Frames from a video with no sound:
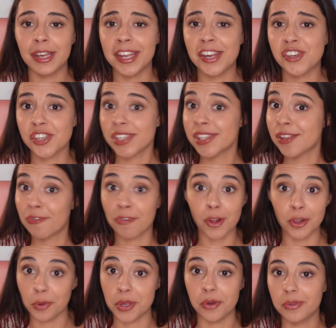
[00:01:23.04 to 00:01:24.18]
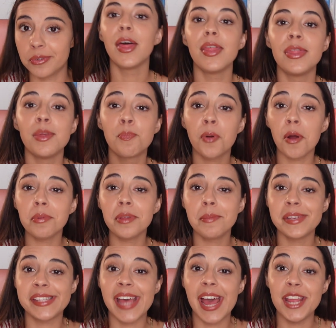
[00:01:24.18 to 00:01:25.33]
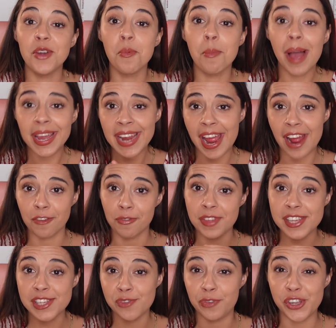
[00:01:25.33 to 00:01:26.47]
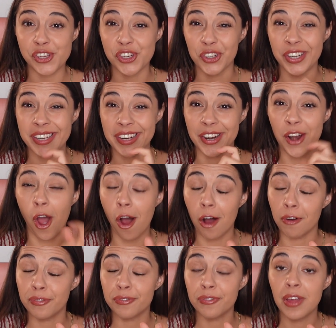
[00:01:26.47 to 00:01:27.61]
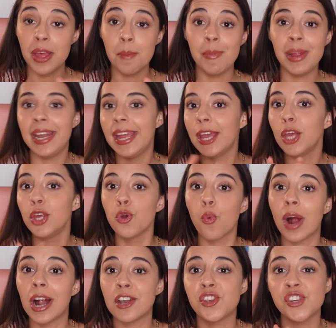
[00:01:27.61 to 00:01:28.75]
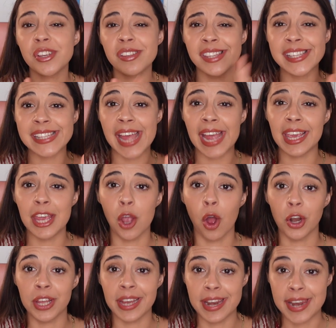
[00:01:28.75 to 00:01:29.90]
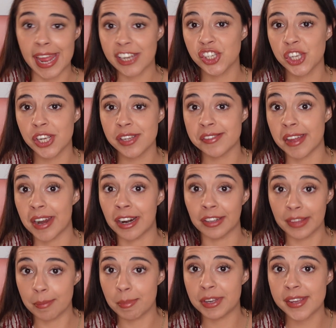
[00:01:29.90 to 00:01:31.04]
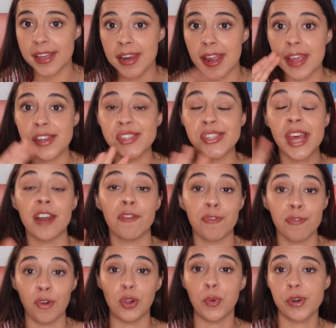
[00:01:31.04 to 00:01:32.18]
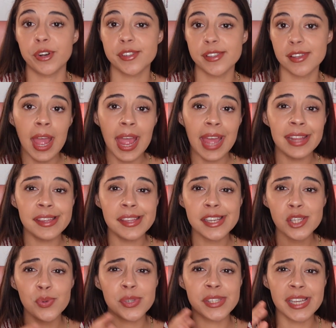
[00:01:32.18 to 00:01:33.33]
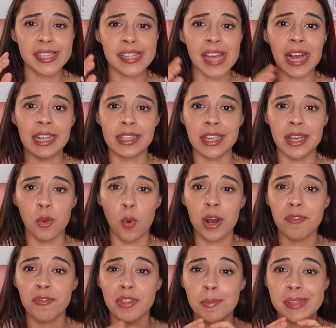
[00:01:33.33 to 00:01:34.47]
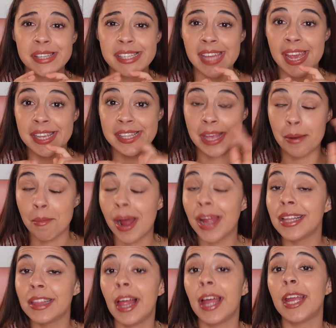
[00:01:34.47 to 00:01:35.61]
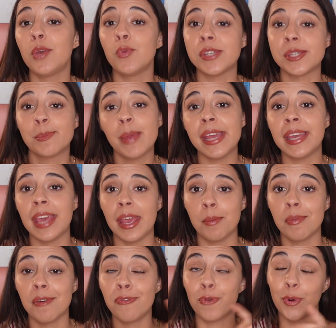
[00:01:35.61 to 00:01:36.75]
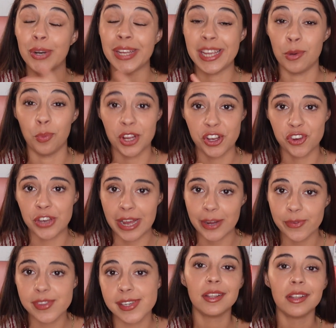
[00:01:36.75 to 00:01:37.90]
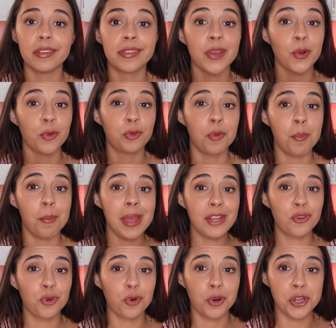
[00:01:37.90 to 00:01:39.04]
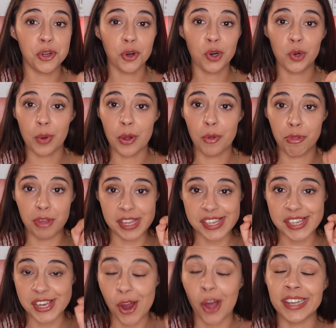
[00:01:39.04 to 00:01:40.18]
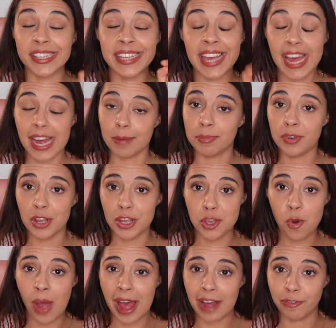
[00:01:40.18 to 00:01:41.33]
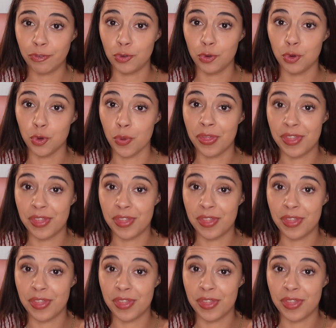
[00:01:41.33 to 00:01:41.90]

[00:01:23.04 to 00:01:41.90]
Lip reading: They just follow you. The problem is that you might have this feature turned off, meaning you are just stacking on connections that are limited instead of followers. And this was exactly one of the mistakes that my client was making before he reached out. So to make sure your growth is not capped, you have to do